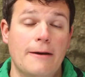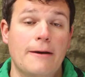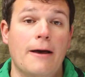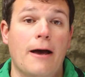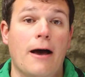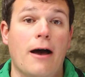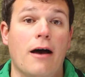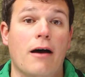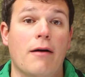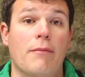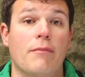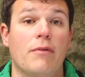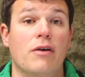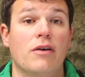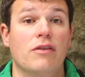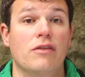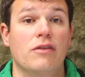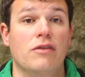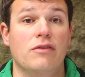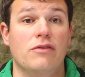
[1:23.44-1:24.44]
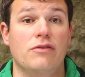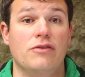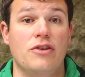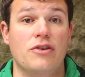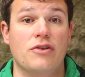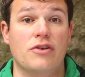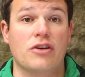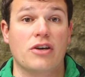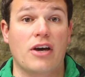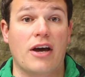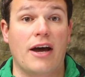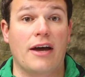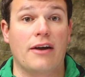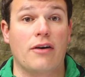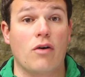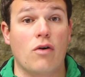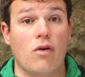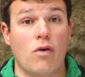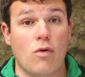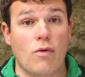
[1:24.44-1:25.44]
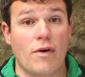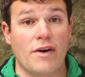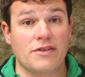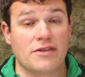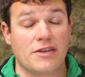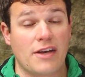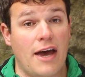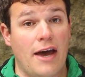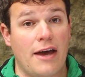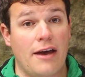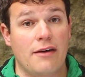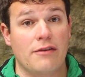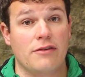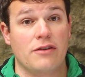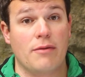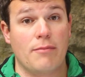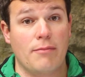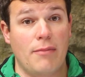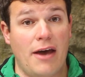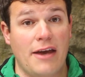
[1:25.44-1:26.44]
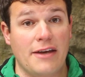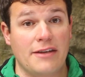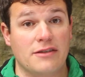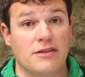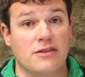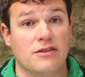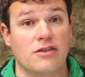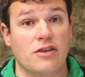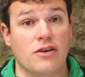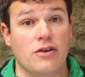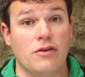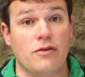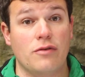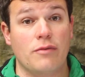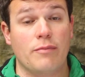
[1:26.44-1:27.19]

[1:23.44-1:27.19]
you can always get your mate to